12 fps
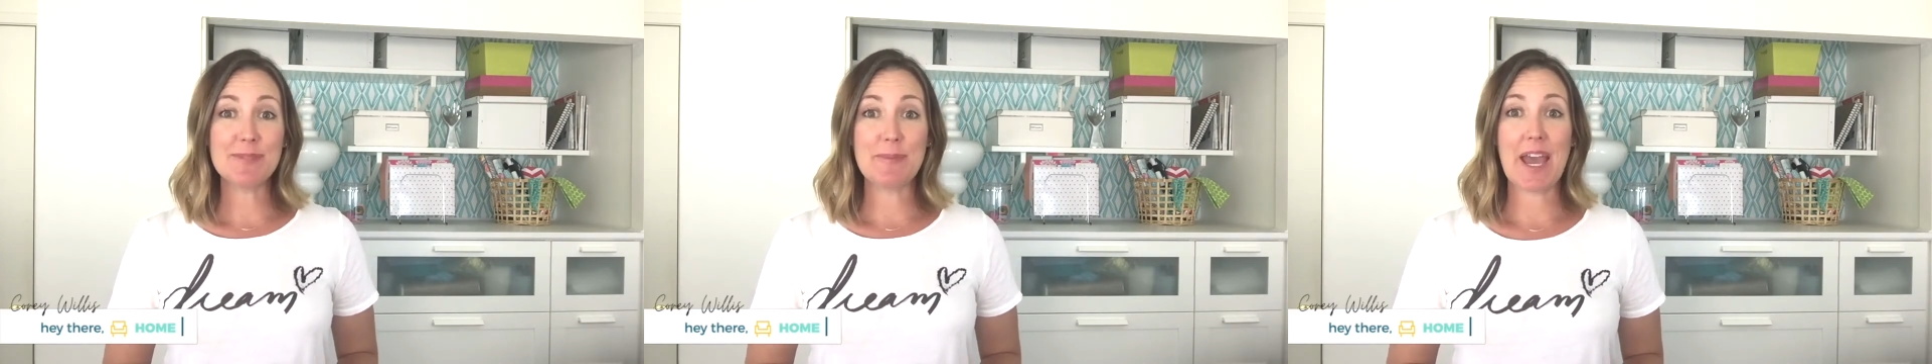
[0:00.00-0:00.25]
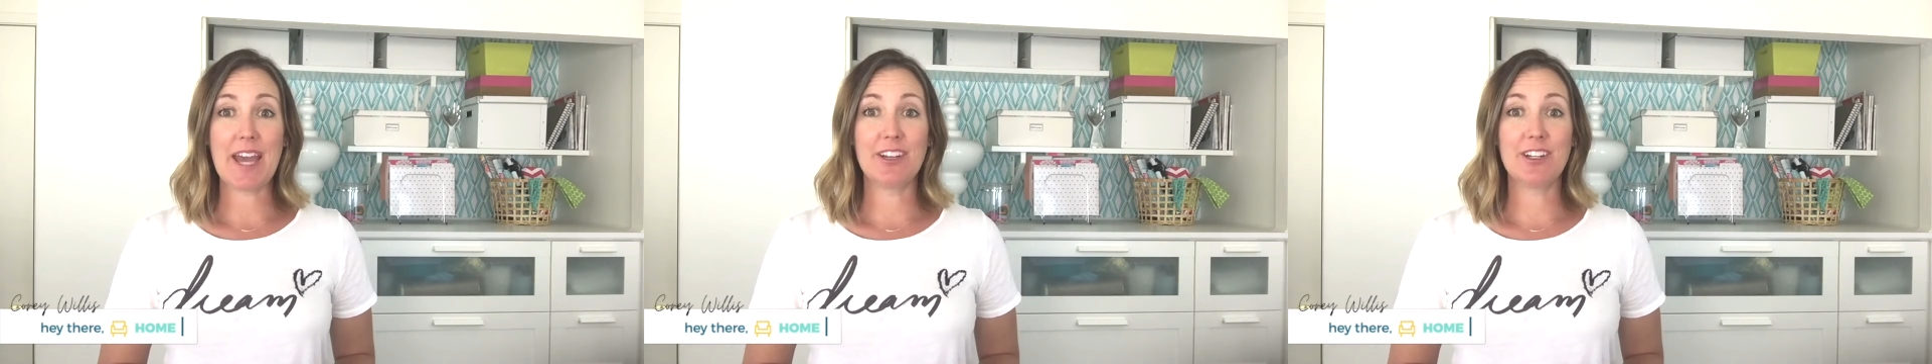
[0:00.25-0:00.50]

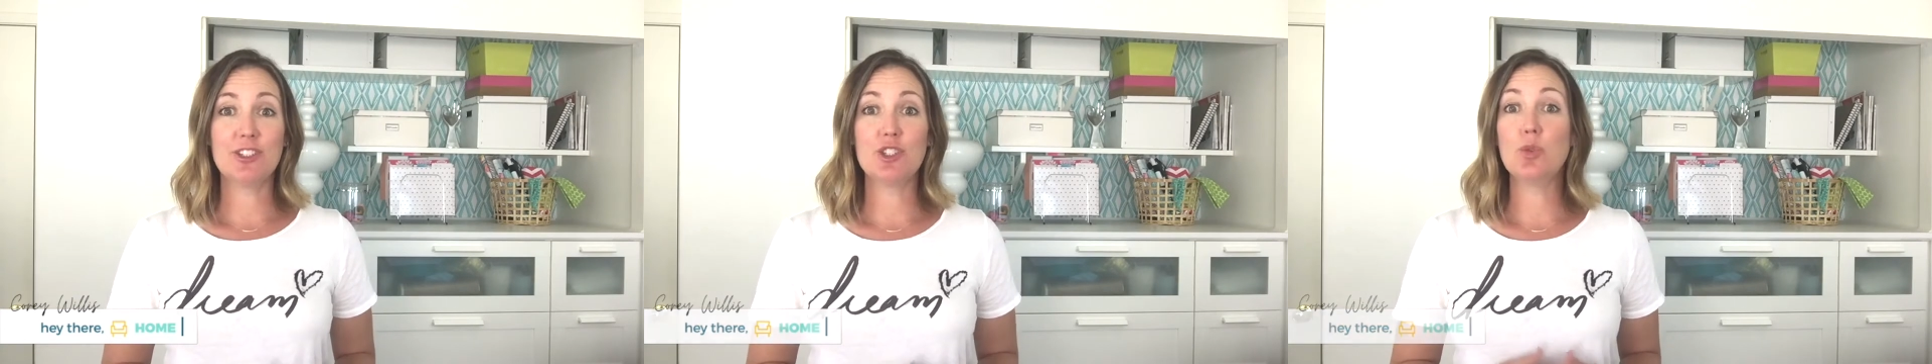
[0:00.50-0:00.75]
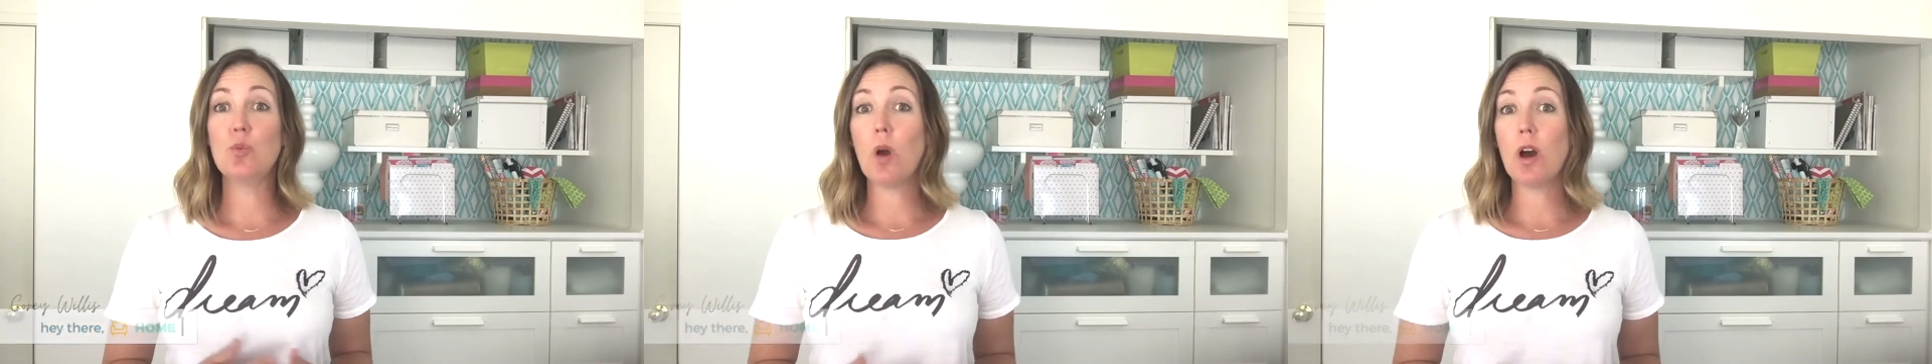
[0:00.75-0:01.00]
pattern to
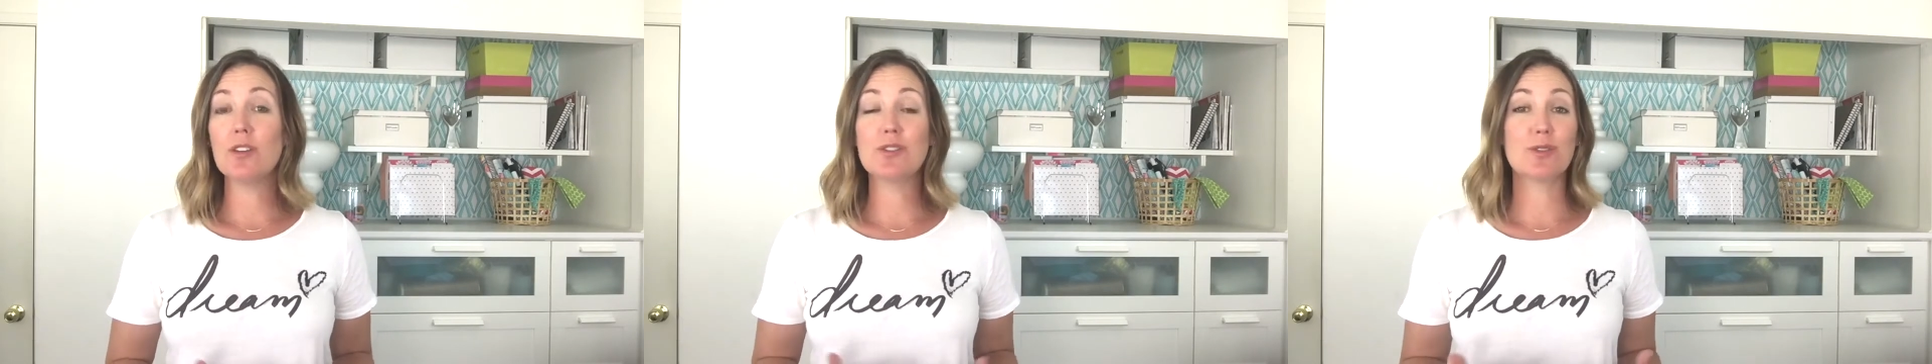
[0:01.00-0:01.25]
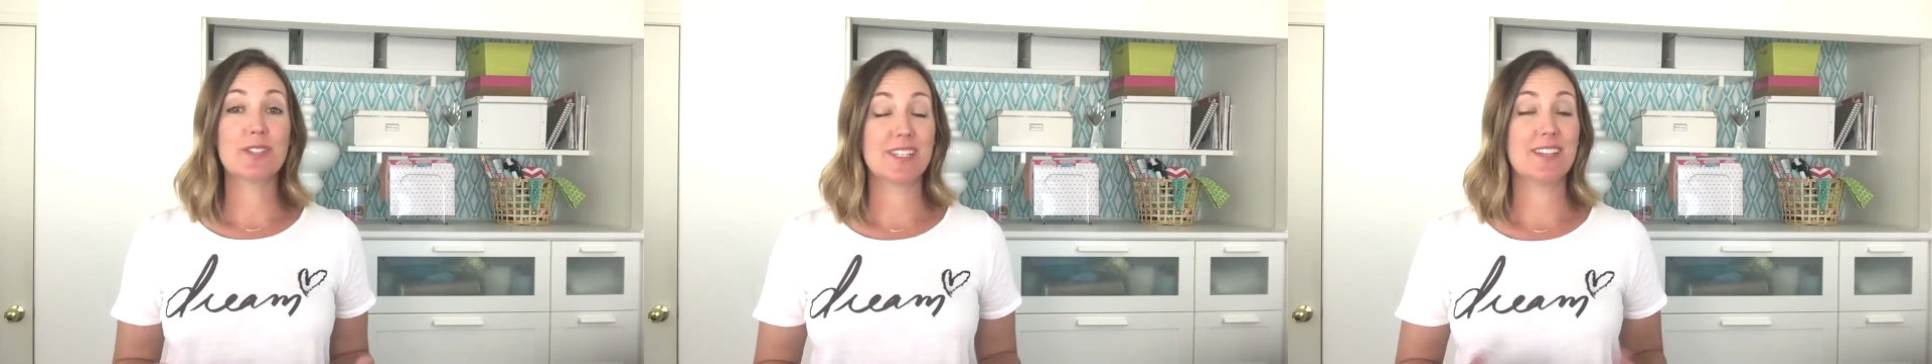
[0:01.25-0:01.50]
walls
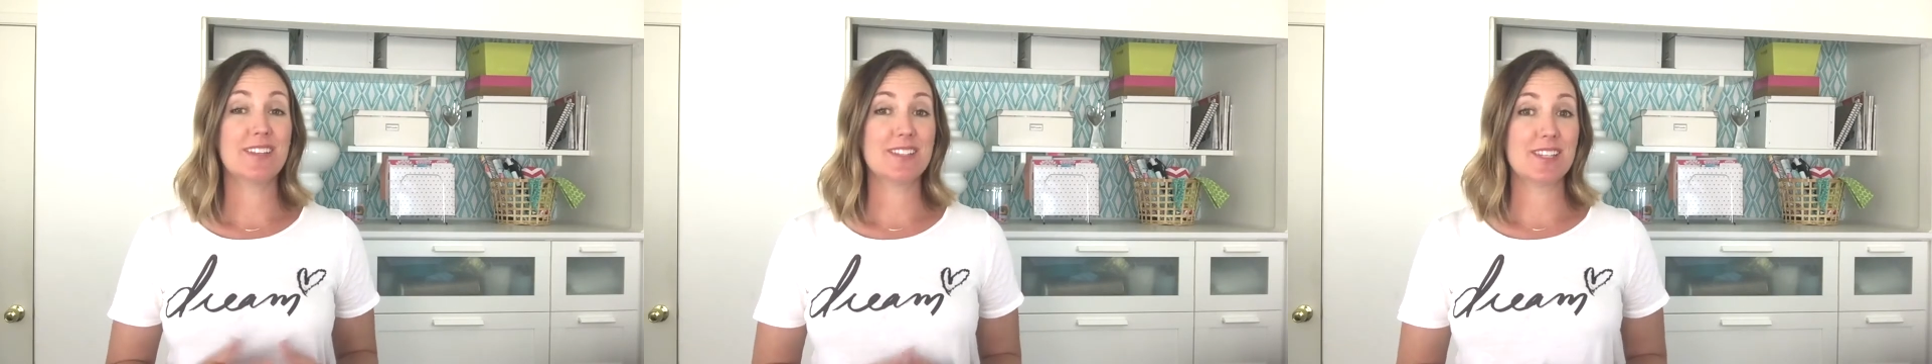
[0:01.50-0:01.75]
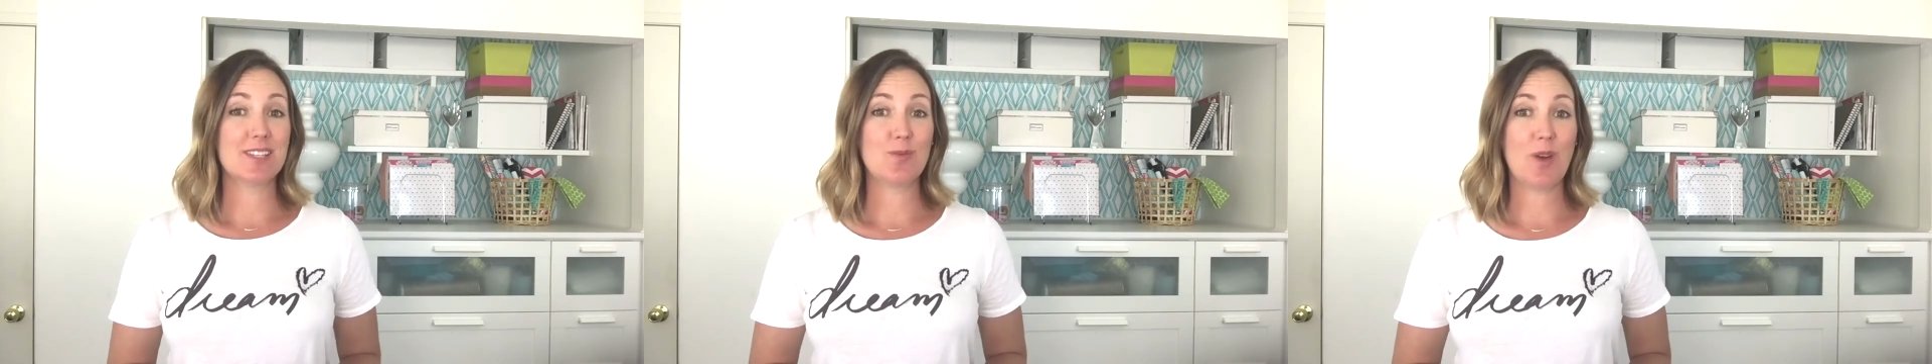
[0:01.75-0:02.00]
or ceilings
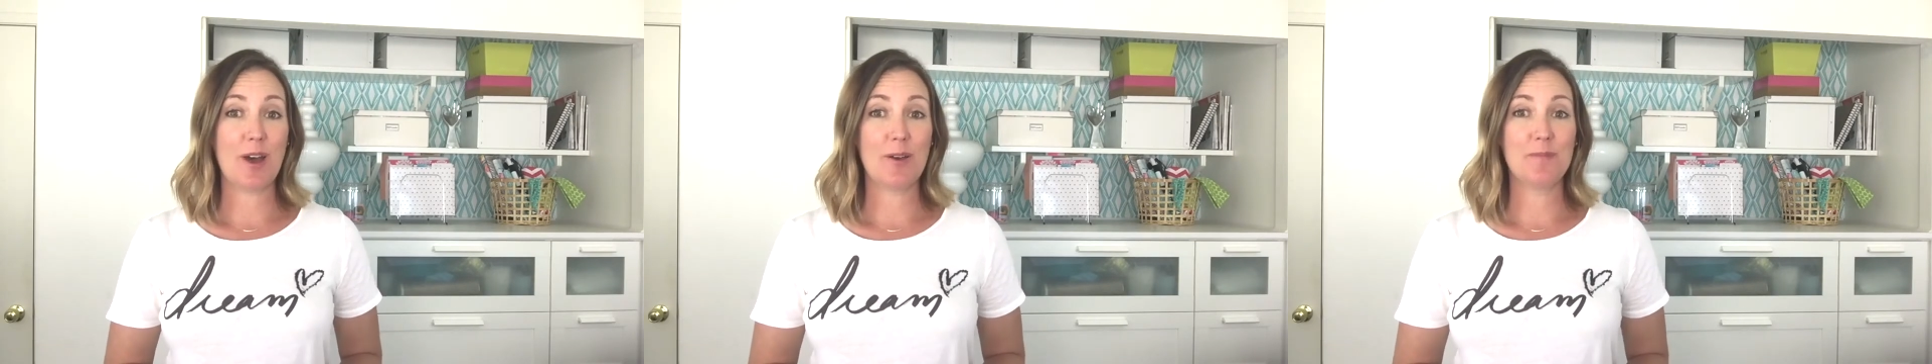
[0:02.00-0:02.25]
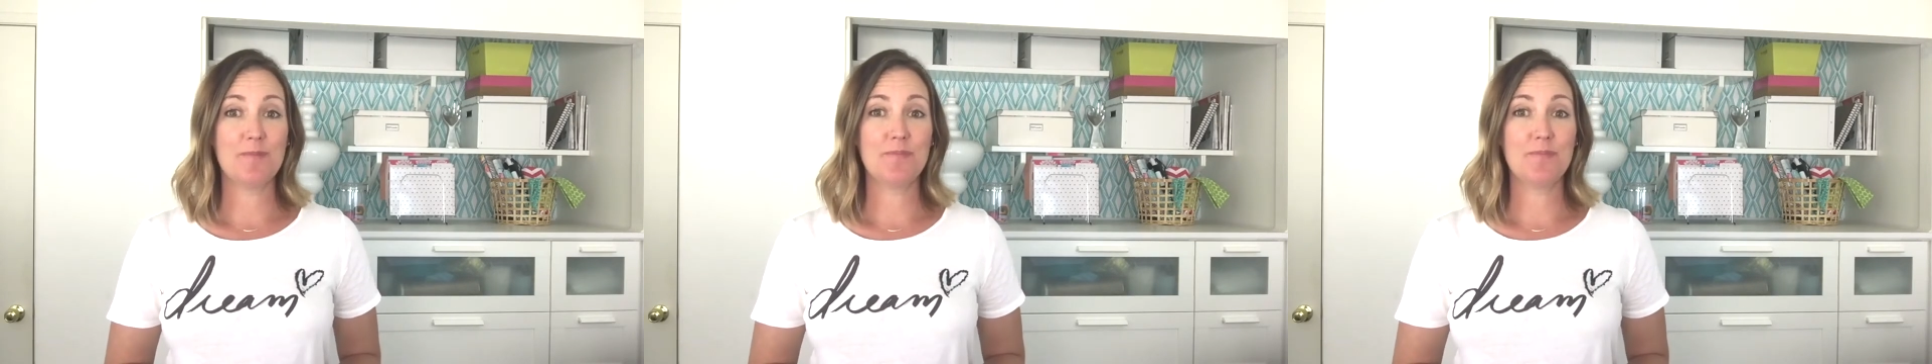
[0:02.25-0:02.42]
as well.